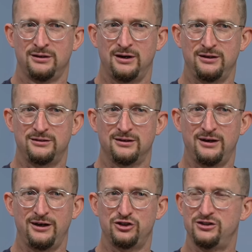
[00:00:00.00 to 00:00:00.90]
I
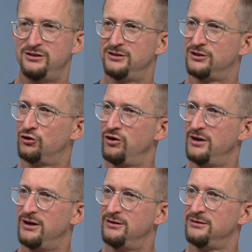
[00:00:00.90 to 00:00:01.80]
actually disagree
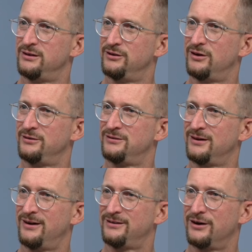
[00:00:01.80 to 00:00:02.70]
now.
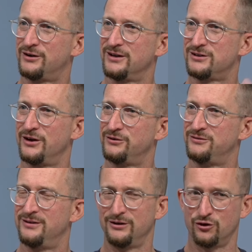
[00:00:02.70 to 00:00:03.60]
I guess I
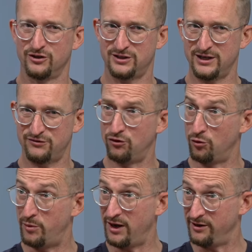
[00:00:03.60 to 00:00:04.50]
got a taste for
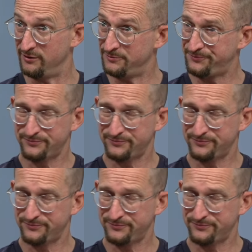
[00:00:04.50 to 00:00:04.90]
rebellion.